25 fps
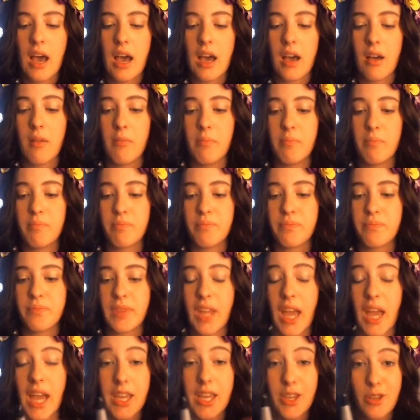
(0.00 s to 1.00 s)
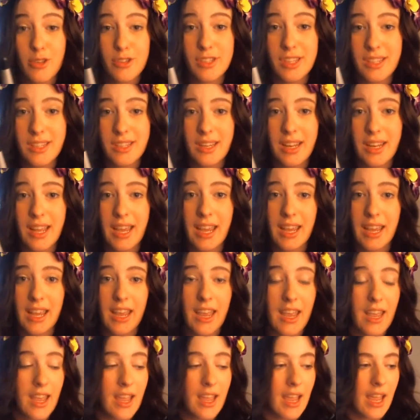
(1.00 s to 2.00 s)
I used it today
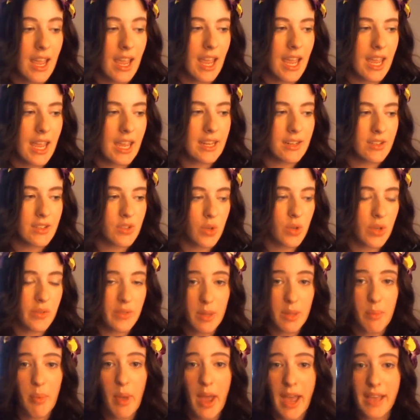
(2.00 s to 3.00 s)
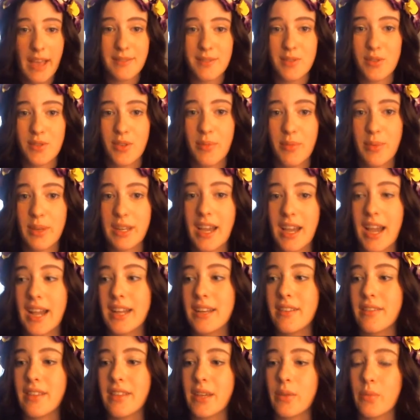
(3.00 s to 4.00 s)
and sort of in the past, so I've been
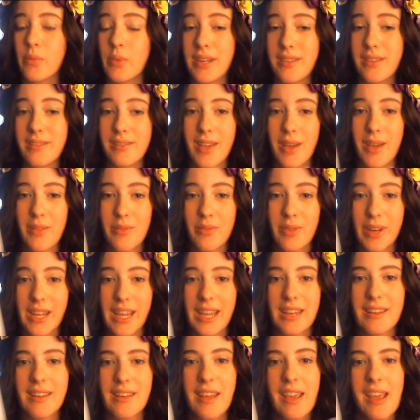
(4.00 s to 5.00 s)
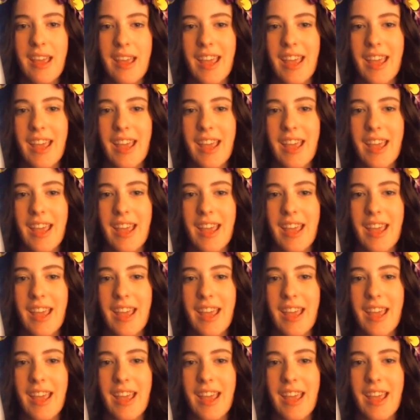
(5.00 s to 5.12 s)
kind of like rediscovering it,